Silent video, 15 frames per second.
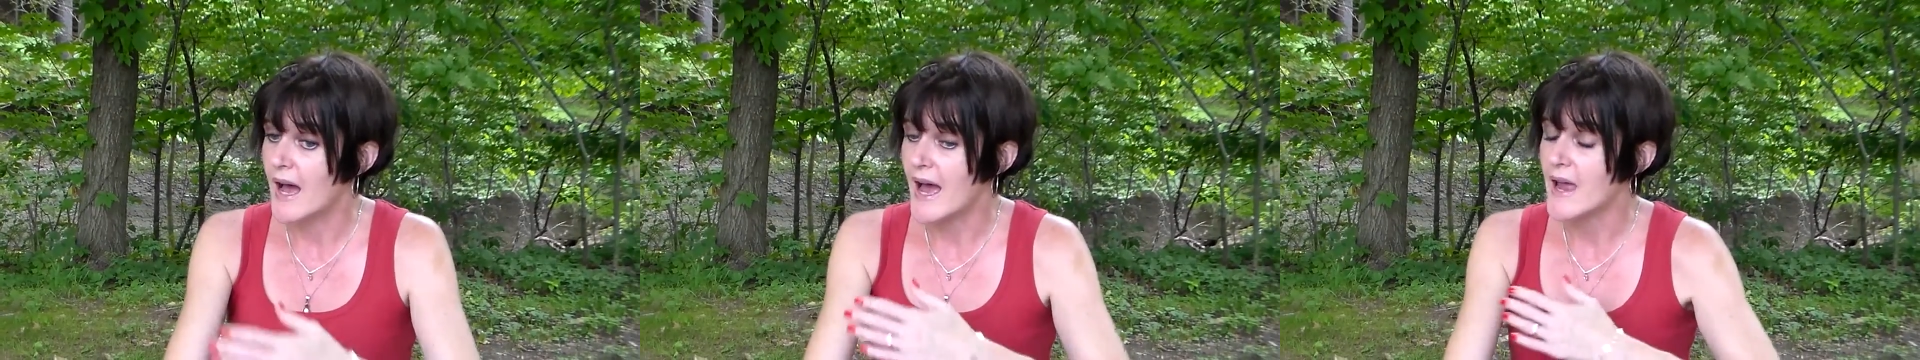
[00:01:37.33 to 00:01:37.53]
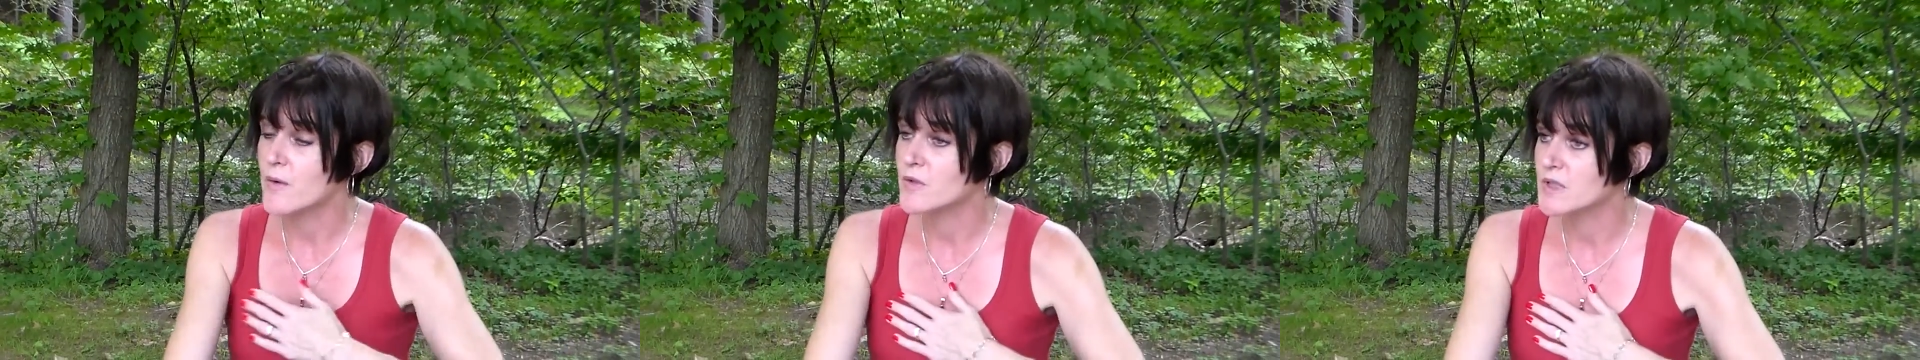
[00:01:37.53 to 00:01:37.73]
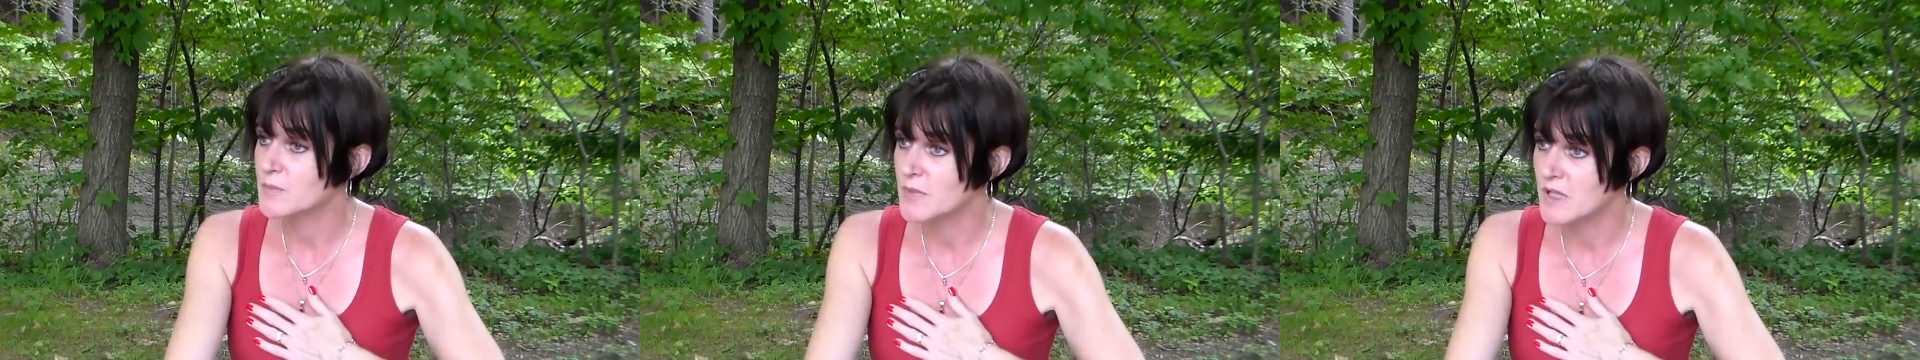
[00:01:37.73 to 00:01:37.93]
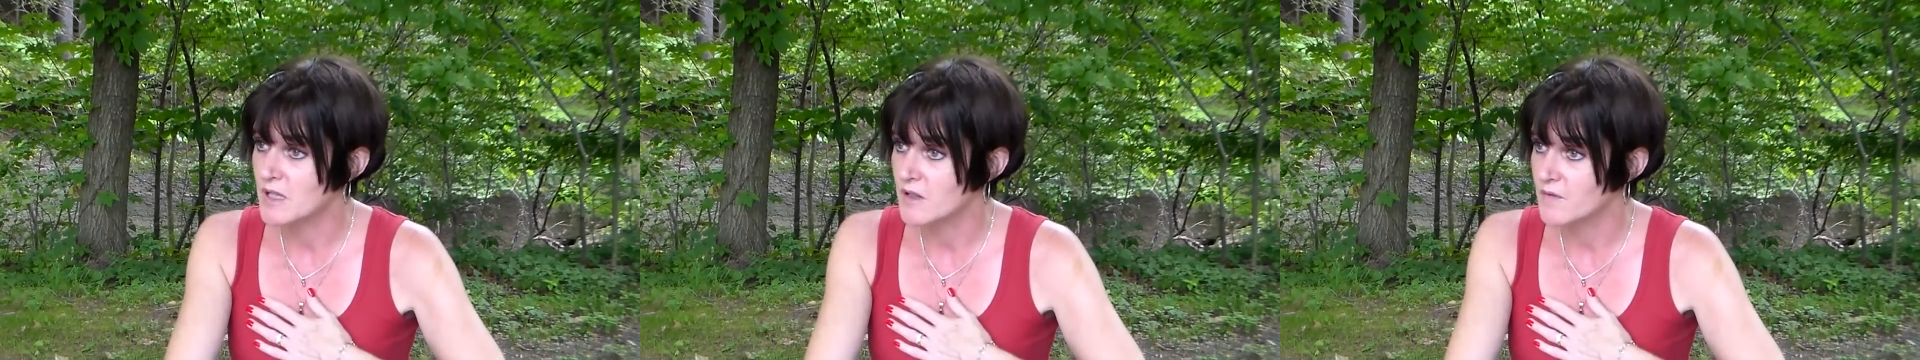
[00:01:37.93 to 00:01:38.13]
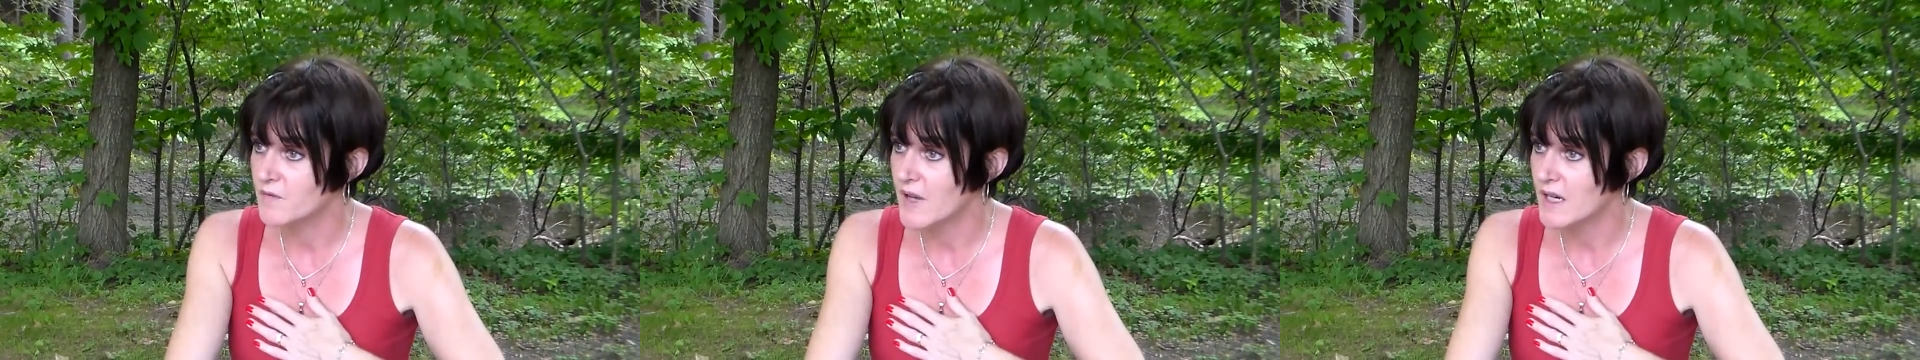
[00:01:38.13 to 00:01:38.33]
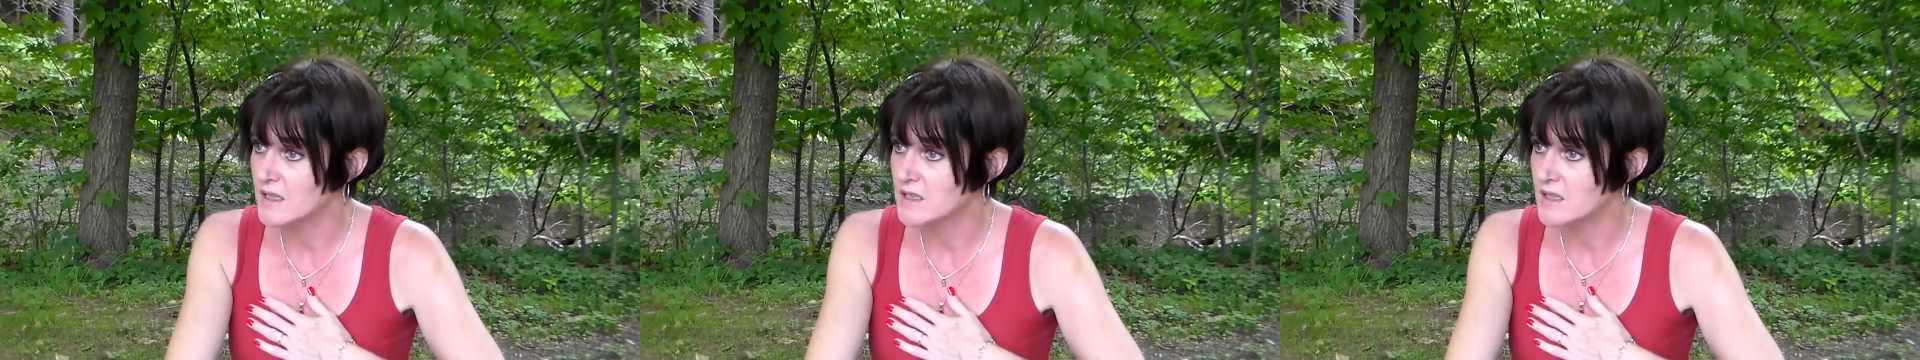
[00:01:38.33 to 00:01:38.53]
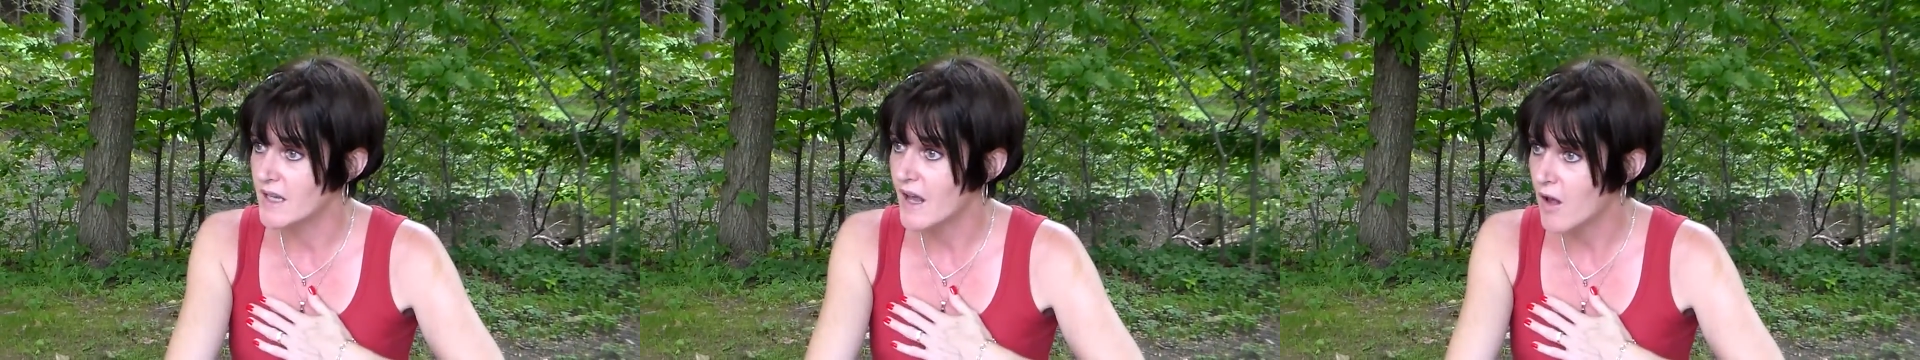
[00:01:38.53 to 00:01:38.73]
I was being affected